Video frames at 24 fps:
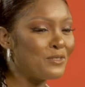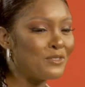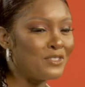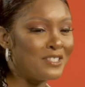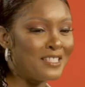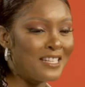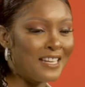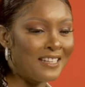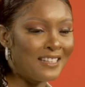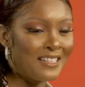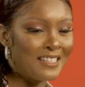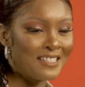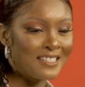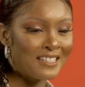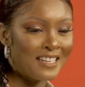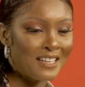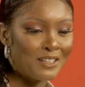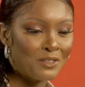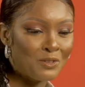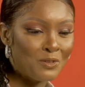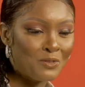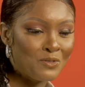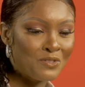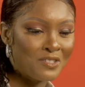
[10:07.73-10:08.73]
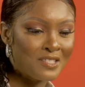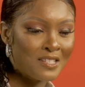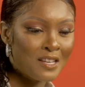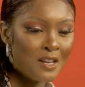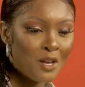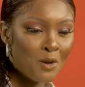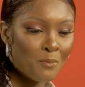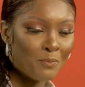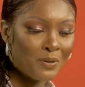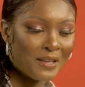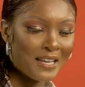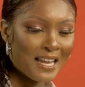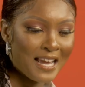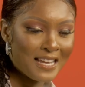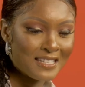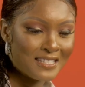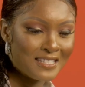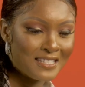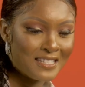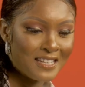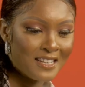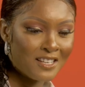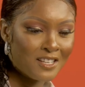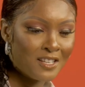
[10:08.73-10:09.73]
know jellies, like those
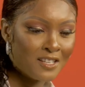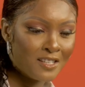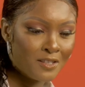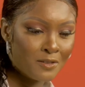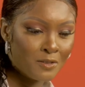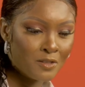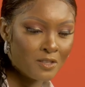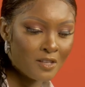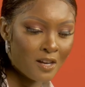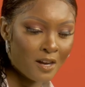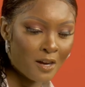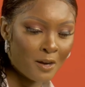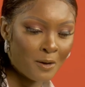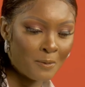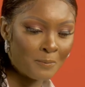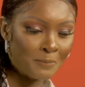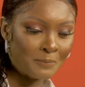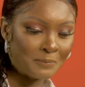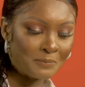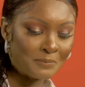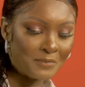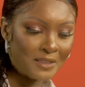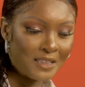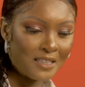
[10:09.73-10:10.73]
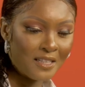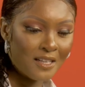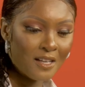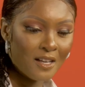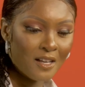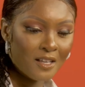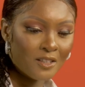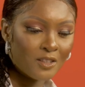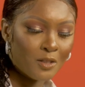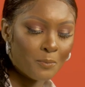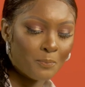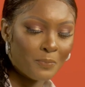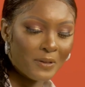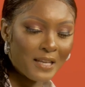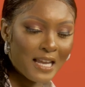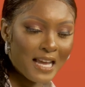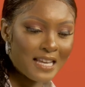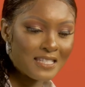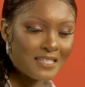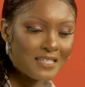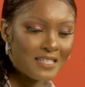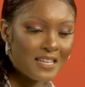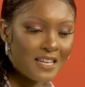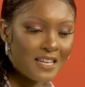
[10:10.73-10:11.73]
plastic, the plastic.